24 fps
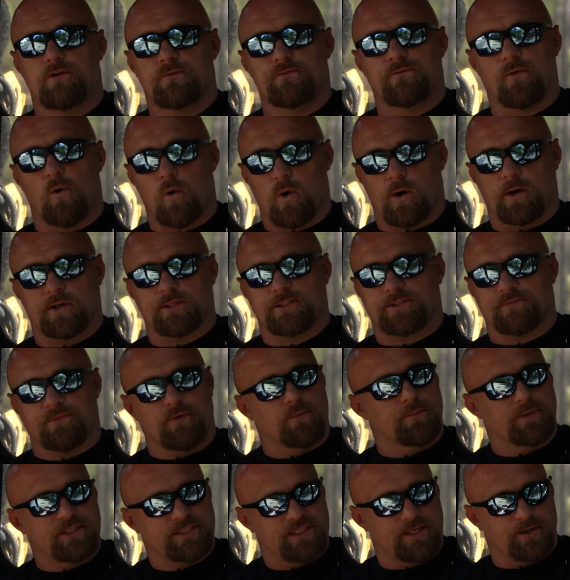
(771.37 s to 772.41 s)
forks
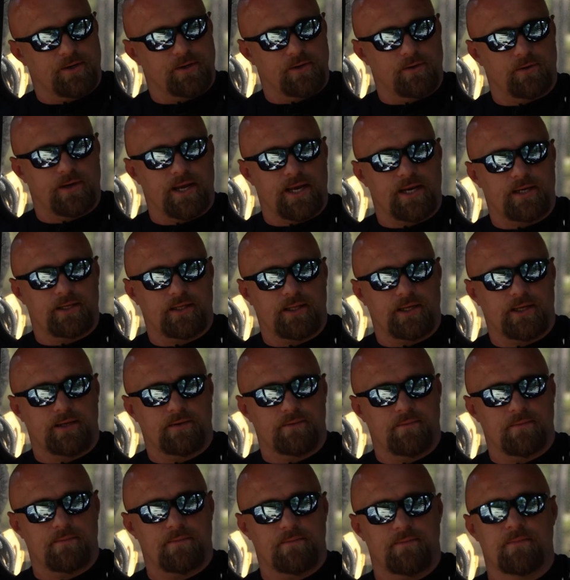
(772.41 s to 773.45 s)
for material
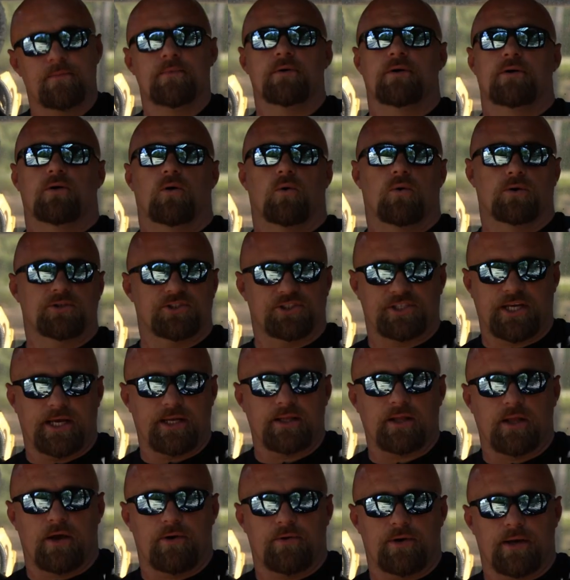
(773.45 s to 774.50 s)
handling or
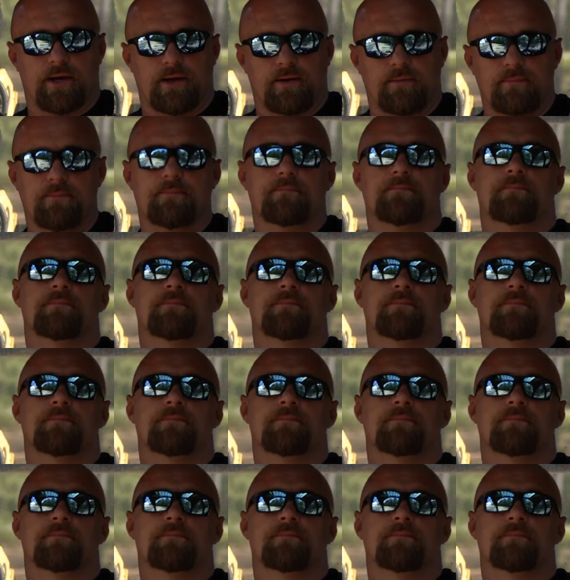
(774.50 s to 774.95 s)
skid loading,